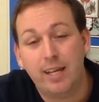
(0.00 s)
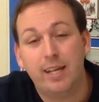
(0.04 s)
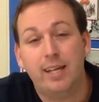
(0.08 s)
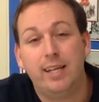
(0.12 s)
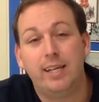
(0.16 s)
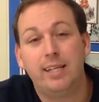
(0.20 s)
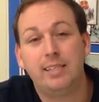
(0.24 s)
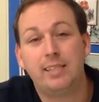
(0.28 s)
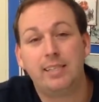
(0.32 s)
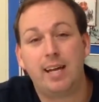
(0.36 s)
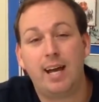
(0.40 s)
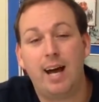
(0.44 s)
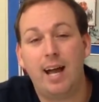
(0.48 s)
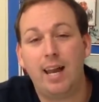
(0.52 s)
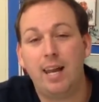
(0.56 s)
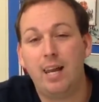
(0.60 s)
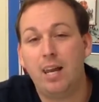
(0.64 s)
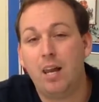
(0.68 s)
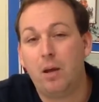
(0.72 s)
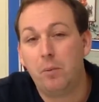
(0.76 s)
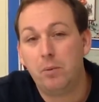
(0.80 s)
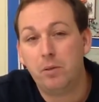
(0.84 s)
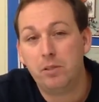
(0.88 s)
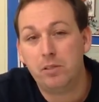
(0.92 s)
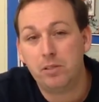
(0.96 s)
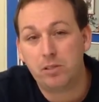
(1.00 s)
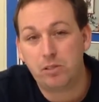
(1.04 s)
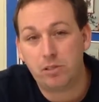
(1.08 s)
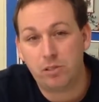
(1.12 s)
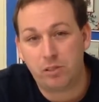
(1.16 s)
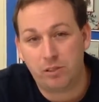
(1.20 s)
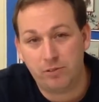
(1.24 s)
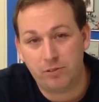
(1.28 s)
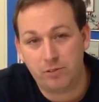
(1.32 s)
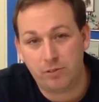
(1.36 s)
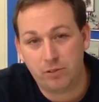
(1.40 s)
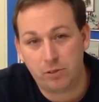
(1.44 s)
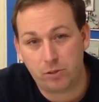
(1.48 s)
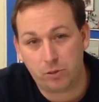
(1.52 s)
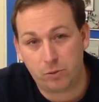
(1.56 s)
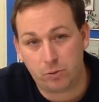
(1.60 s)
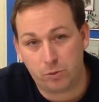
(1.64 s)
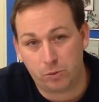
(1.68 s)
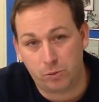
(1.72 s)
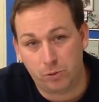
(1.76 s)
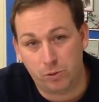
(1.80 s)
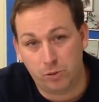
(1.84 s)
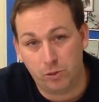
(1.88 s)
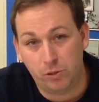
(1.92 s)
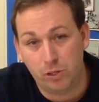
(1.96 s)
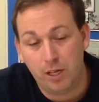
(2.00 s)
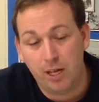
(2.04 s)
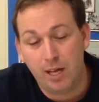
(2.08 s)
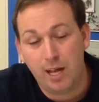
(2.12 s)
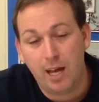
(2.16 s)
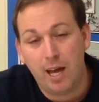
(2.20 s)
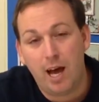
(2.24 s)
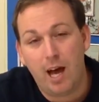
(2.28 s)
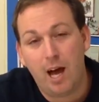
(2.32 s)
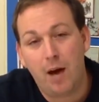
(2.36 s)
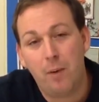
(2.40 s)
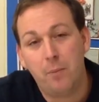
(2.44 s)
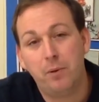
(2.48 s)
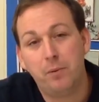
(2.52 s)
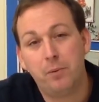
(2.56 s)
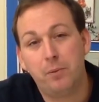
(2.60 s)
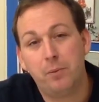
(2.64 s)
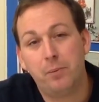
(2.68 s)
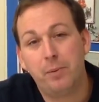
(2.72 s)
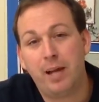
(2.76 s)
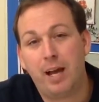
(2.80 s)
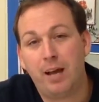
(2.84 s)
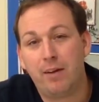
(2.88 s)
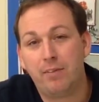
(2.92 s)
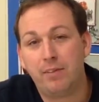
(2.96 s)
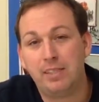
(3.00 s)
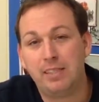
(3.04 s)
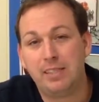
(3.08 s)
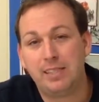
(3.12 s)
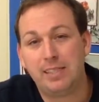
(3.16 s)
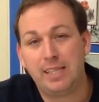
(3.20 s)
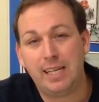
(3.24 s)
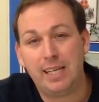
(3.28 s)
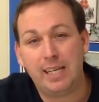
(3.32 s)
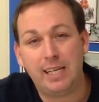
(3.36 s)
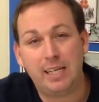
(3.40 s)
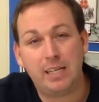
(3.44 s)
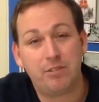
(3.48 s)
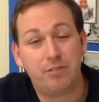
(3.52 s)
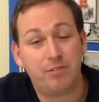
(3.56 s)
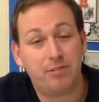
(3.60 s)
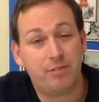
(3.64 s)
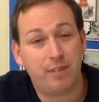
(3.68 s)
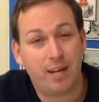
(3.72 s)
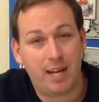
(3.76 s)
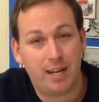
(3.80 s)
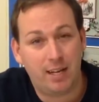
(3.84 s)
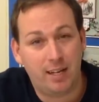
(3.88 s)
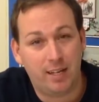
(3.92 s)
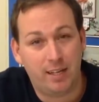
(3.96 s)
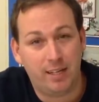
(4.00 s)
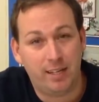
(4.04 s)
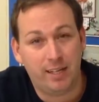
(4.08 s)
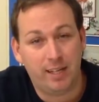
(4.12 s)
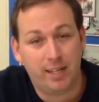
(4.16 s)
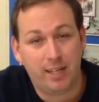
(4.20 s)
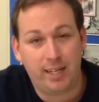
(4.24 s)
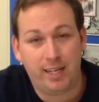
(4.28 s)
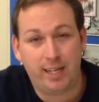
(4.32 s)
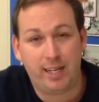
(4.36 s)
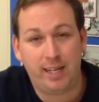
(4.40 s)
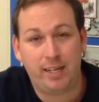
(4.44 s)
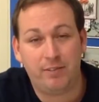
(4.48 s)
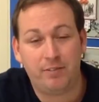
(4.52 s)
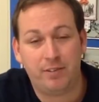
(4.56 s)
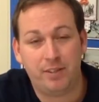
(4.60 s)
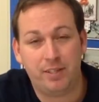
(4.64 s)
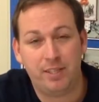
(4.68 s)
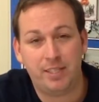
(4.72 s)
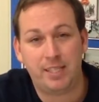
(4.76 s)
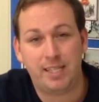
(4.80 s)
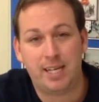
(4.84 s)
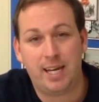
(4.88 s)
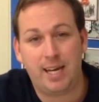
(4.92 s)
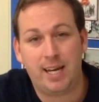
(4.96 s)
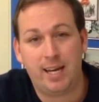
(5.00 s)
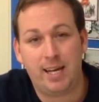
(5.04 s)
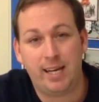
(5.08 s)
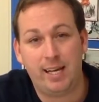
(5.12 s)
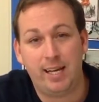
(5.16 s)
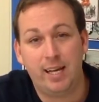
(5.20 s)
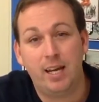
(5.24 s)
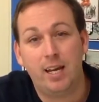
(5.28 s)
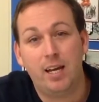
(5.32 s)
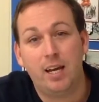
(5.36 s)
It's at our Lowestoft store, and we will be having Tina Fallon here for the day.